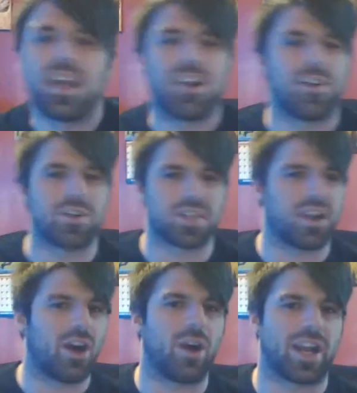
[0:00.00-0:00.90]
You know, if I'm saying,
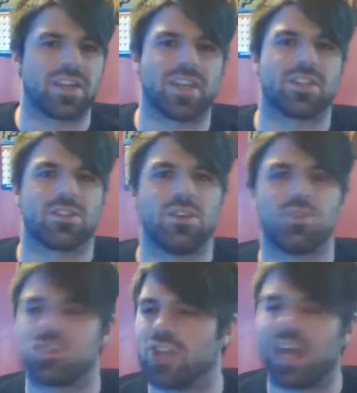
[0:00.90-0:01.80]
oh, I gotta take this
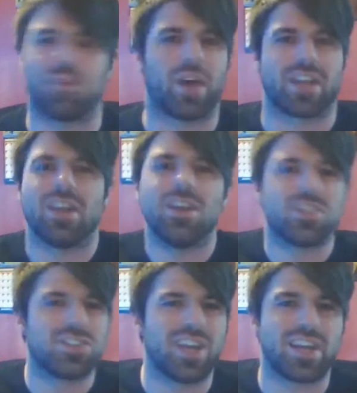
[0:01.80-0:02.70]
huge shit, like,
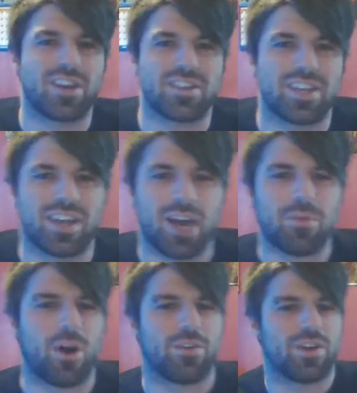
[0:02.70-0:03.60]
she ain't gonna think I'm
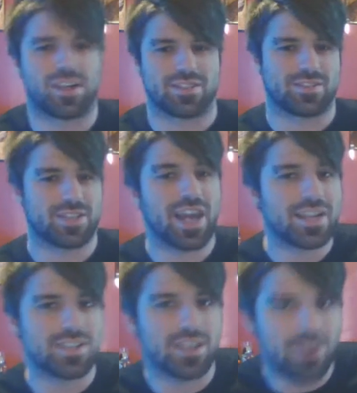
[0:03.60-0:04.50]
all fucking
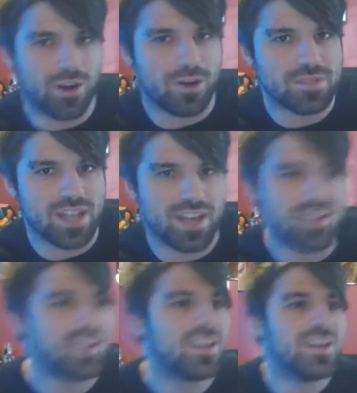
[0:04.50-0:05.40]
sexy, you know what I'm saying?